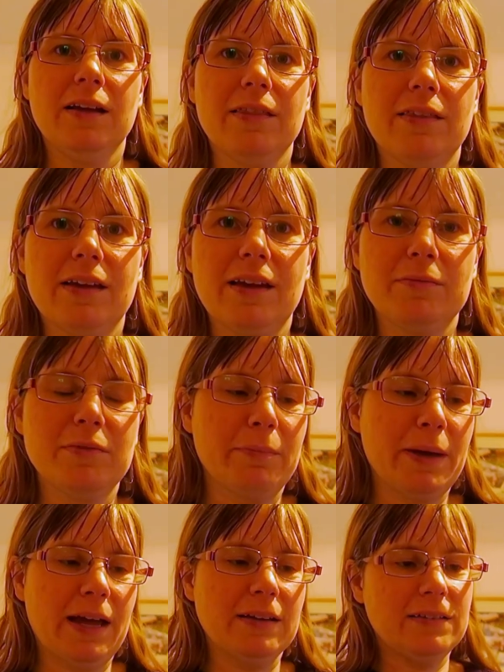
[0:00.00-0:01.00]
They Came to
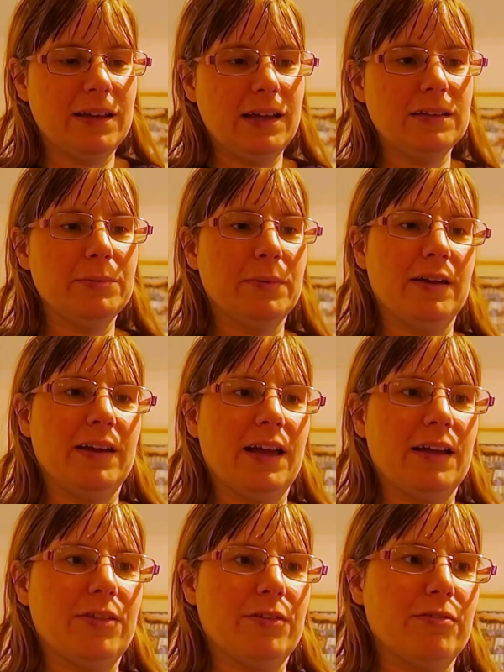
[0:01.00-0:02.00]
Baghdad by
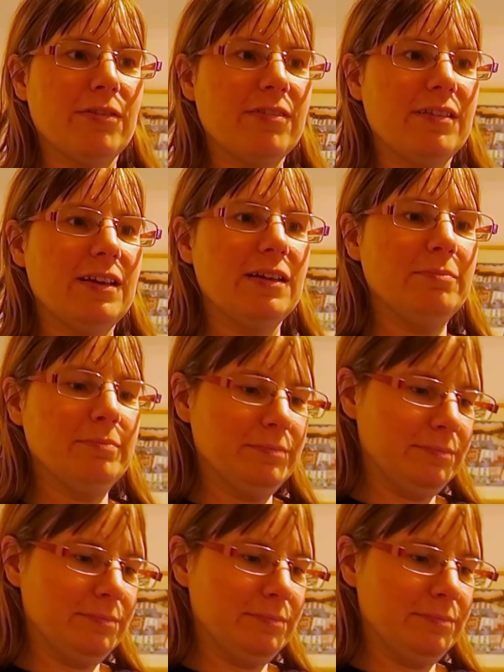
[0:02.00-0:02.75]
Agatha Christie.